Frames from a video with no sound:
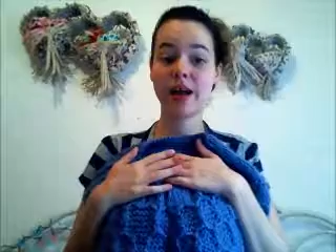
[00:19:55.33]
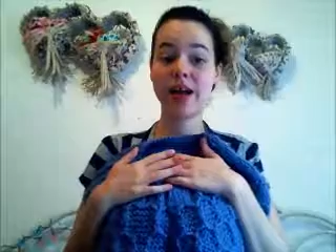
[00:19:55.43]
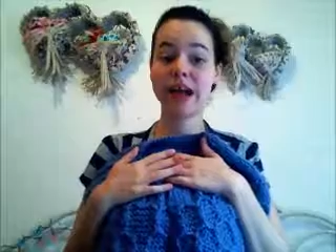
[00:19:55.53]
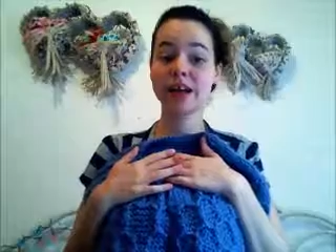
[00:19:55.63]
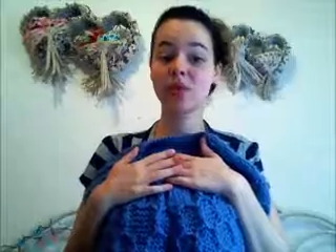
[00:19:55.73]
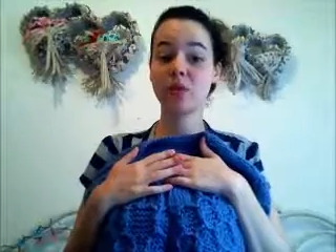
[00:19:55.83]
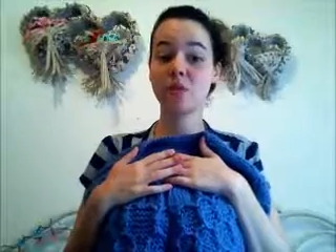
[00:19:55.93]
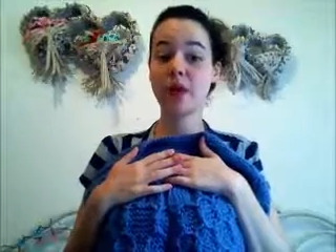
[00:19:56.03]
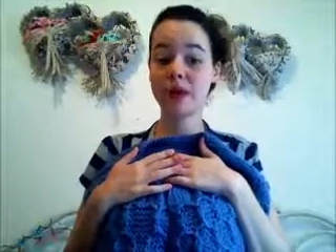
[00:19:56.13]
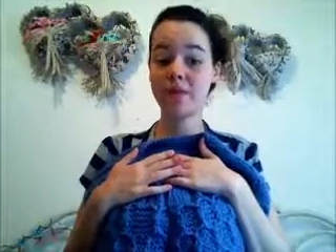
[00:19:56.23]
actually
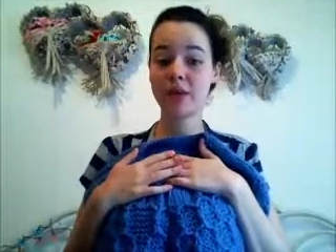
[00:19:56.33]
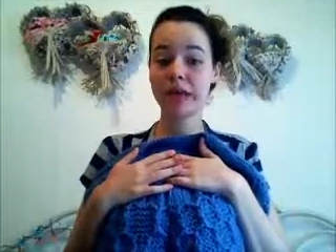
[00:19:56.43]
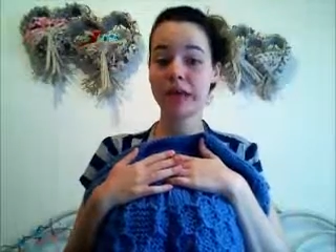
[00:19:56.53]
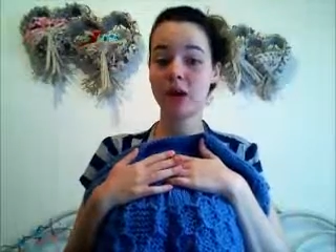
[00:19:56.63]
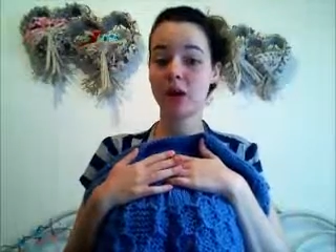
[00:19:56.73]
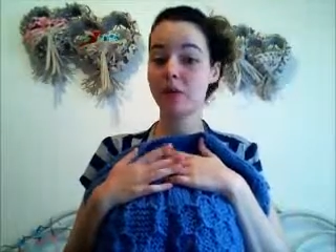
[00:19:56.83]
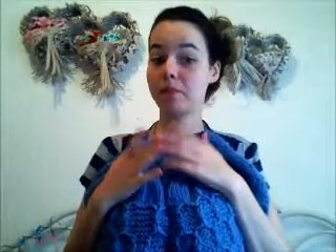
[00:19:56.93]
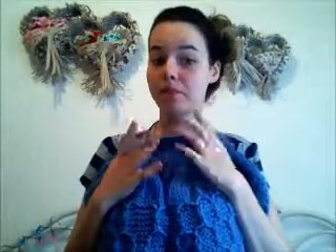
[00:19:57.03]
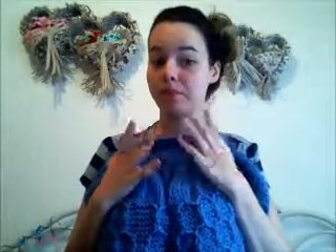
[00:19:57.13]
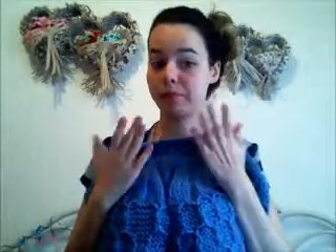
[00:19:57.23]
modified it on
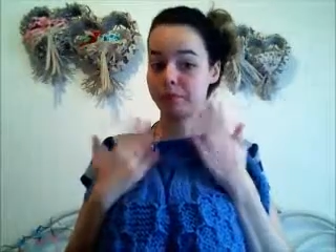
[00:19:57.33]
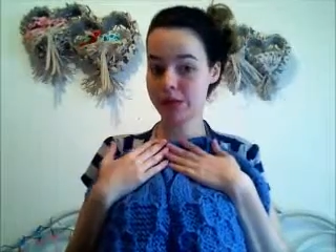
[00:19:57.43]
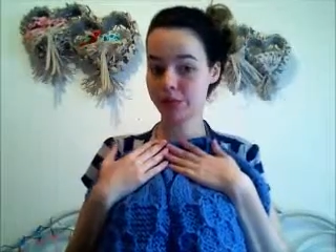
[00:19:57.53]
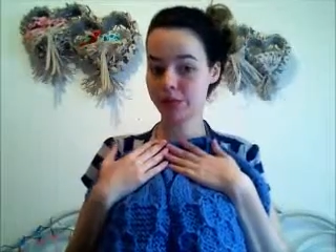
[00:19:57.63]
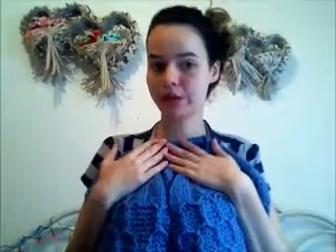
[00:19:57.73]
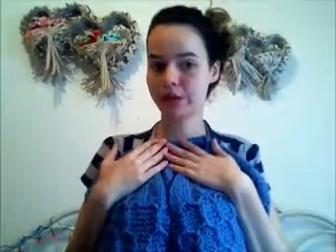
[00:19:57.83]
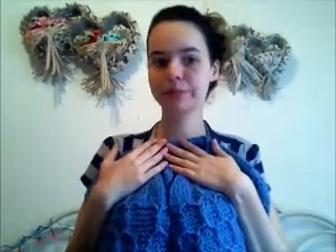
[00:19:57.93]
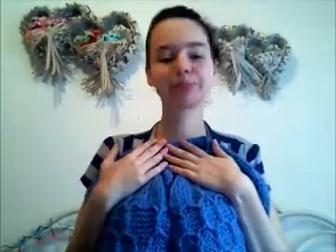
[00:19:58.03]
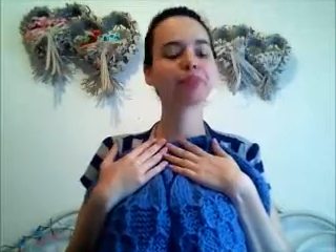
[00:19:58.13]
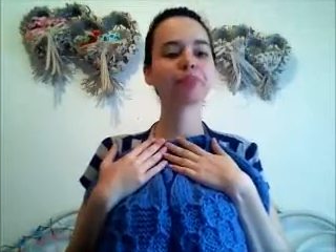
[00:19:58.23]
my sweater
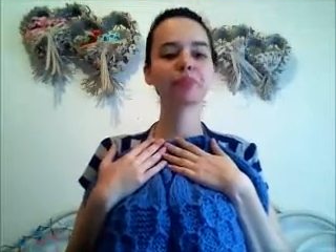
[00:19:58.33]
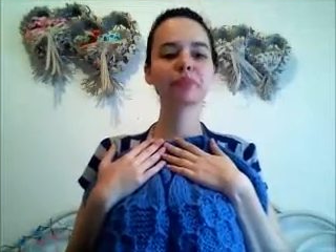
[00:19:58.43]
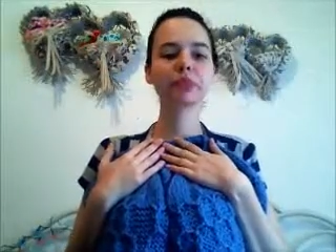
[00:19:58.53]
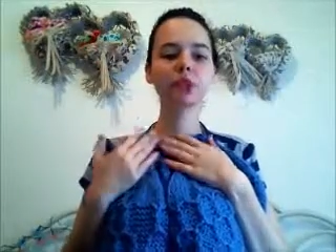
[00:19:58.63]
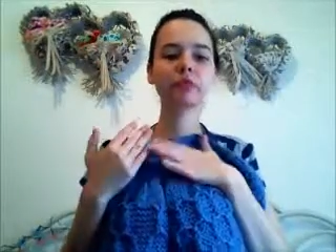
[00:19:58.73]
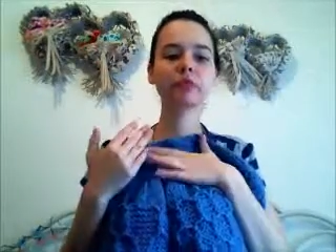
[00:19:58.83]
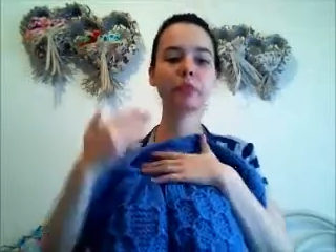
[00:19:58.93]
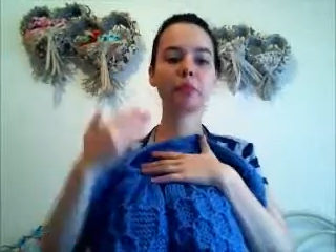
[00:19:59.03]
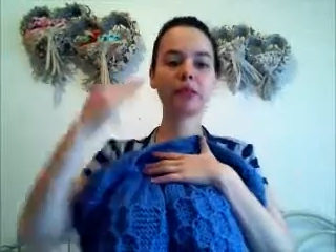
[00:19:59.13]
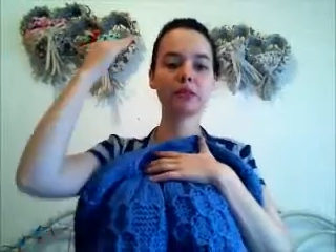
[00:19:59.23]
for the
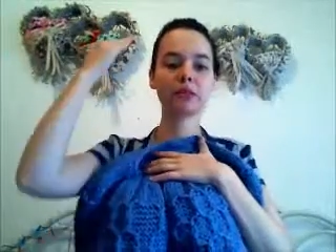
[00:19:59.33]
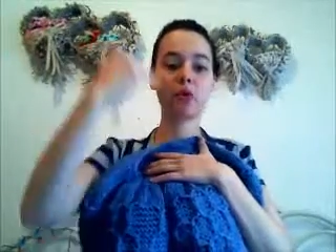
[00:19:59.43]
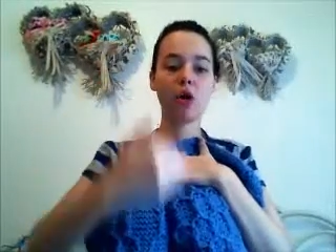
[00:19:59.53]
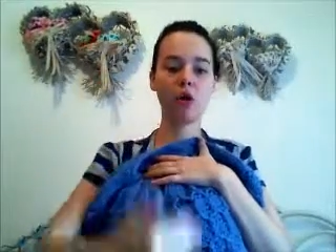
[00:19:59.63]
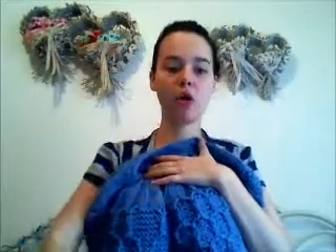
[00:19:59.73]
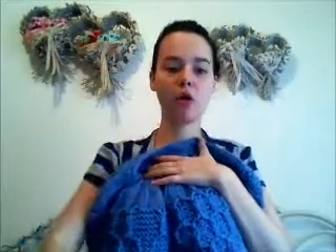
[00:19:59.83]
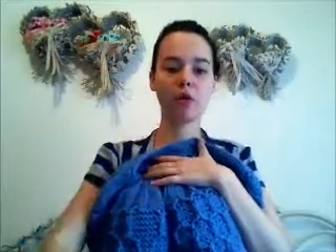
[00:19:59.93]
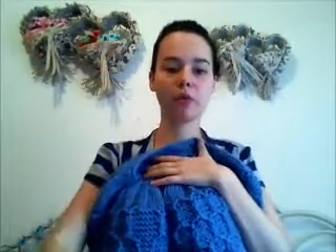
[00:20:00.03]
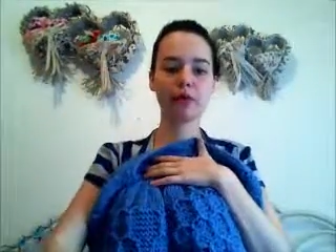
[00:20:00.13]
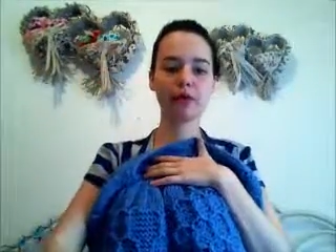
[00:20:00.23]
buttons to go
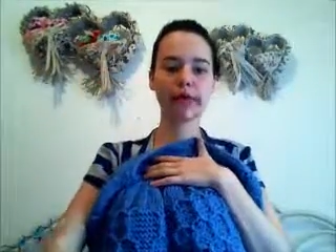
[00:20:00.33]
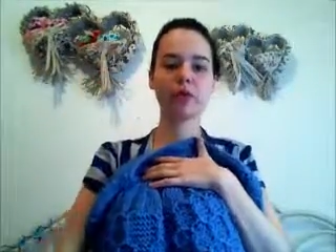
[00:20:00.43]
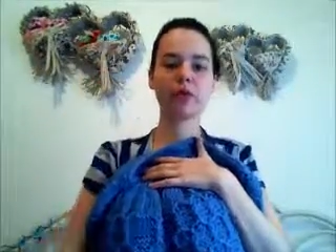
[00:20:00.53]
all the way down.